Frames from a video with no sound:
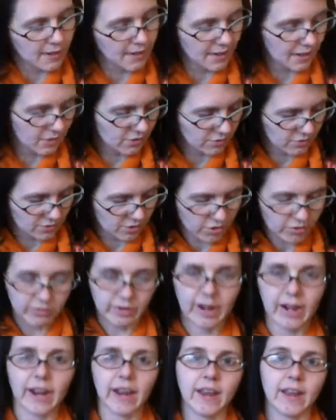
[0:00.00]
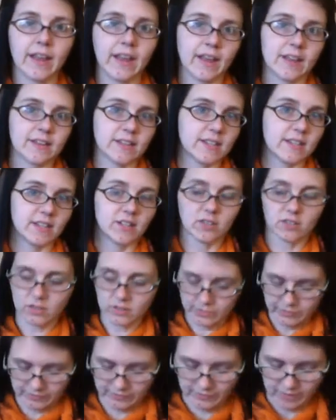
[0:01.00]
In gray and
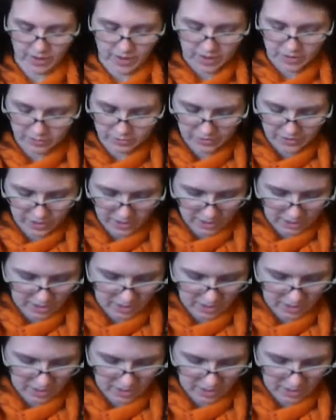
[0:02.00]
teal. I think